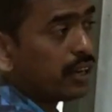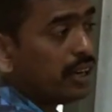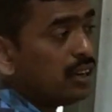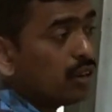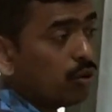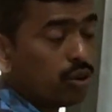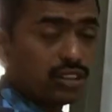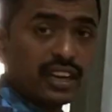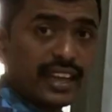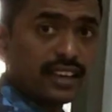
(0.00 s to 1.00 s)
Okay, go
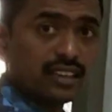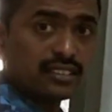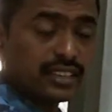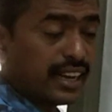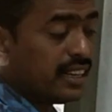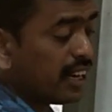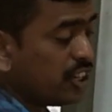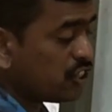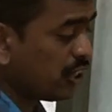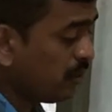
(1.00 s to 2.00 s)
to the second
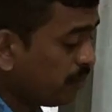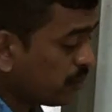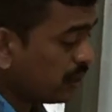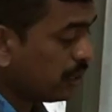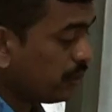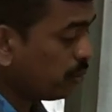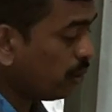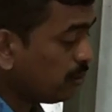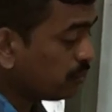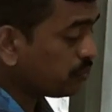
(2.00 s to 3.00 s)
condition,
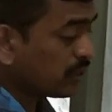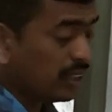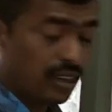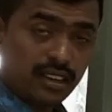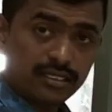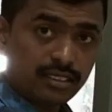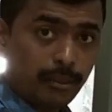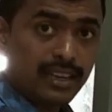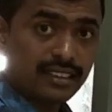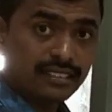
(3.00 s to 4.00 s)
therefore
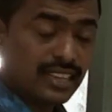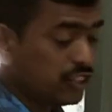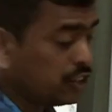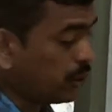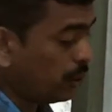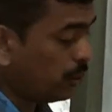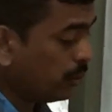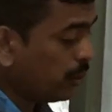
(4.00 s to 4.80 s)
7 less than 0,